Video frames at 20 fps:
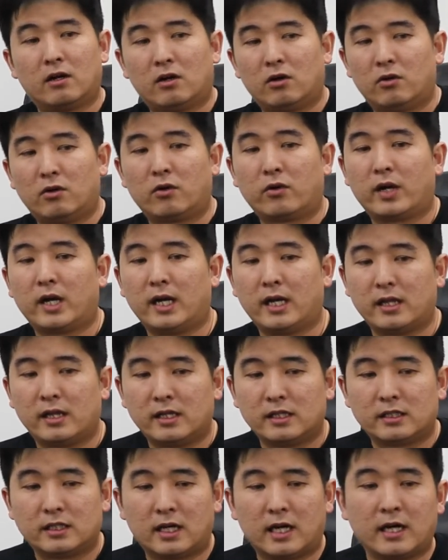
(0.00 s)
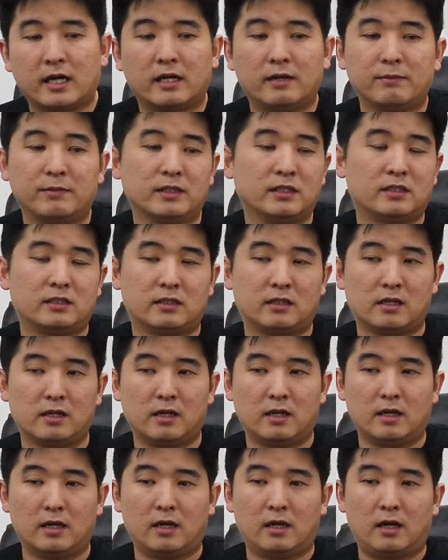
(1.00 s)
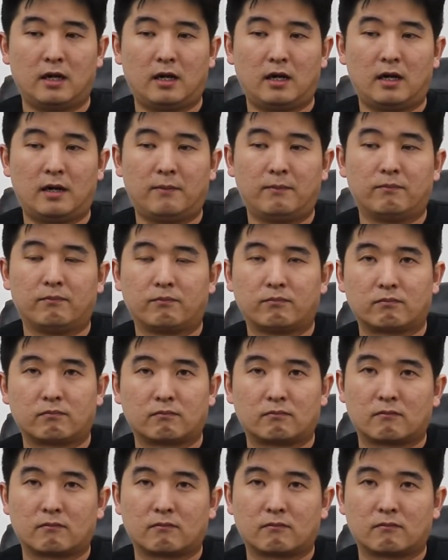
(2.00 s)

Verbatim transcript: oh, okay, this item is um,